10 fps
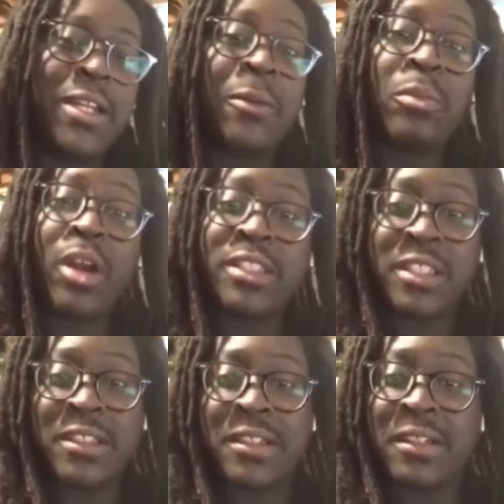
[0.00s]

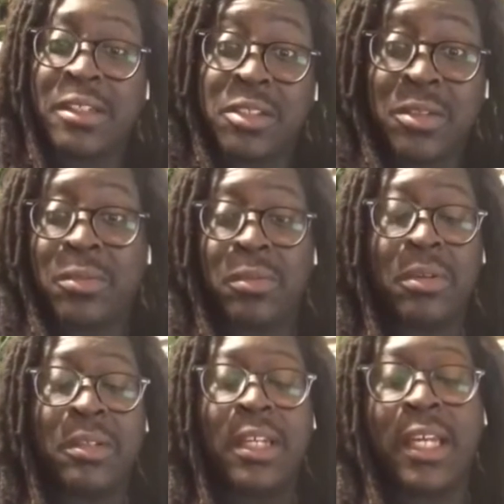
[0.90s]
project could do,
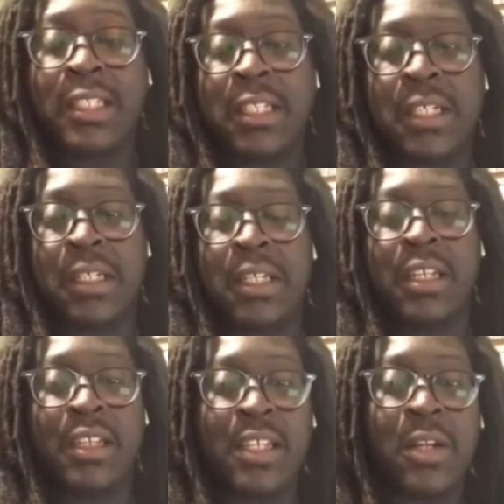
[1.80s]
and
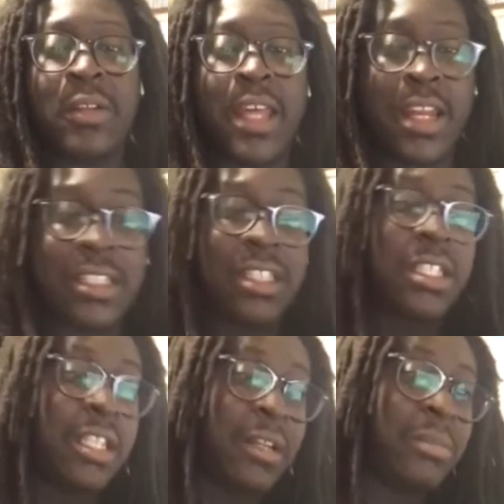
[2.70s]
that actually
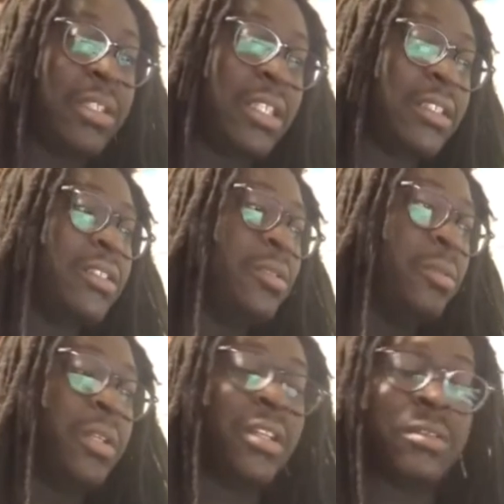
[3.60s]
ended up leading to
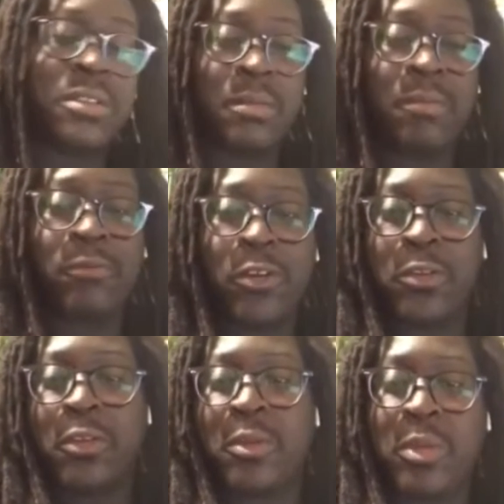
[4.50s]
some
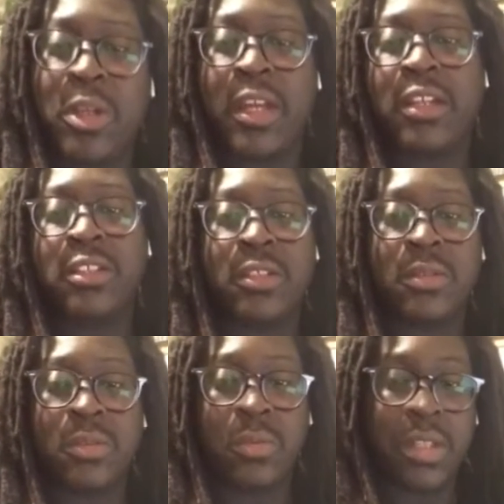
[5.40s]
further
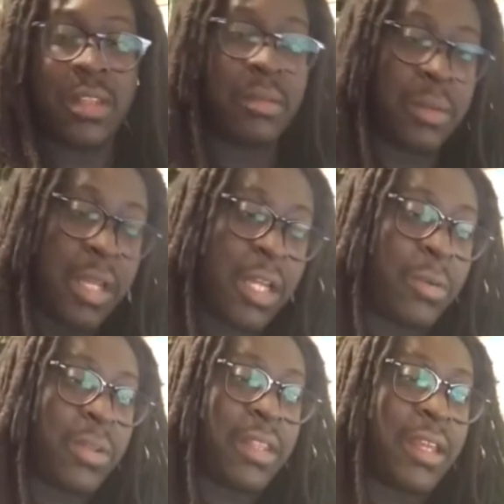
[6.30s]
communications
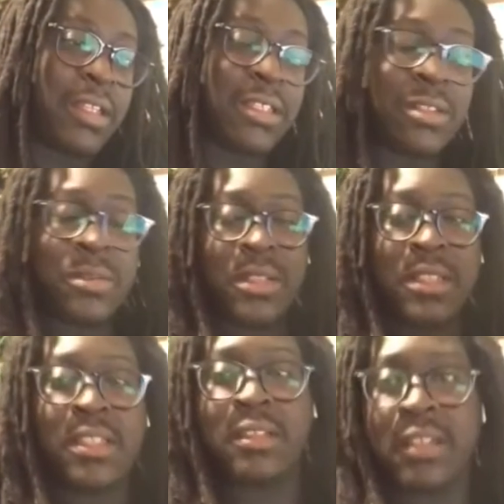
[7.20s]
with that student
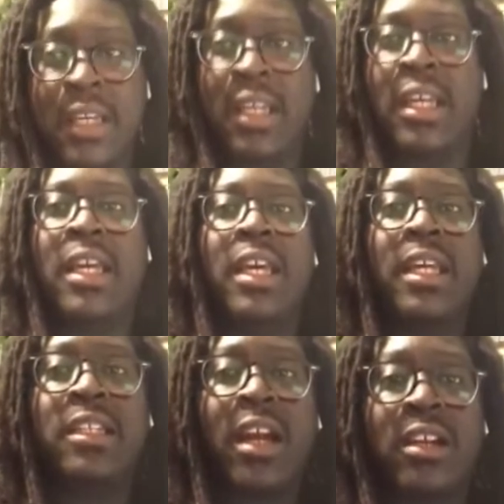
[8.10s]
and
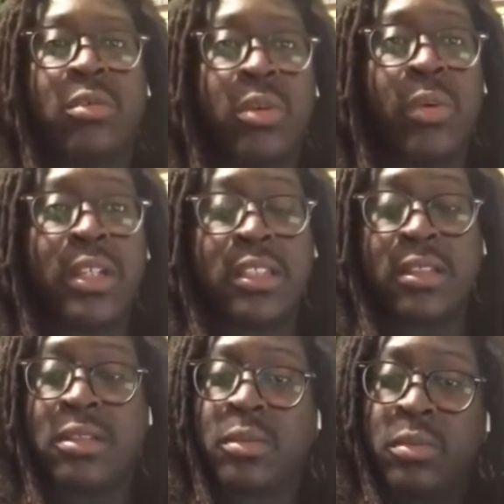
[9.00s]
Dr. Uesha.
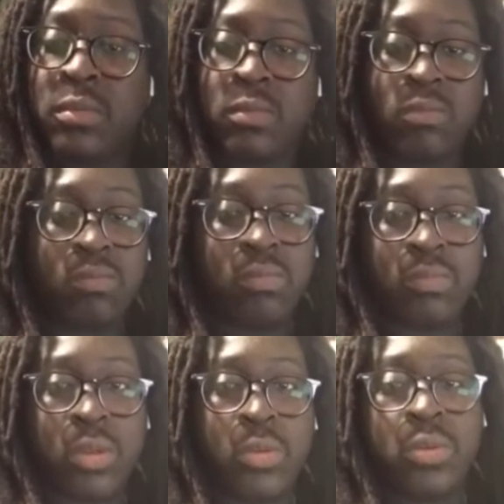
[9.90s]
So
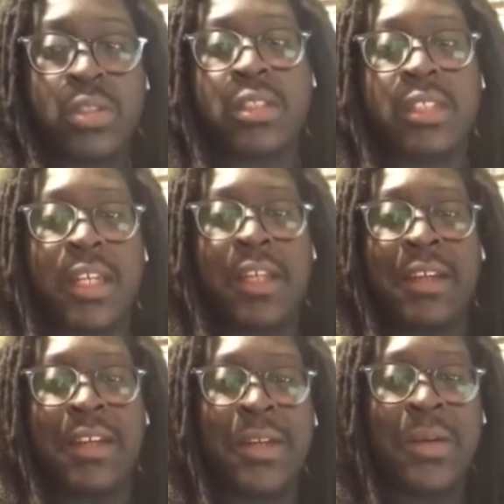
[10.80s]
who's to say
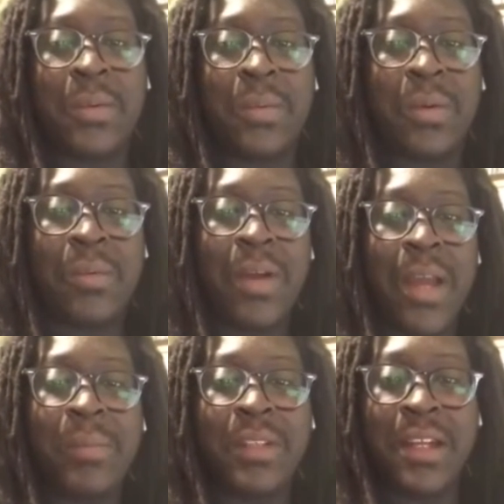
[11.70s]
what will
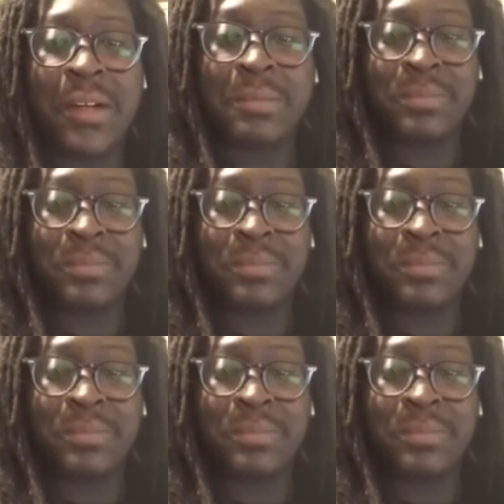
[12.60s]
happen there?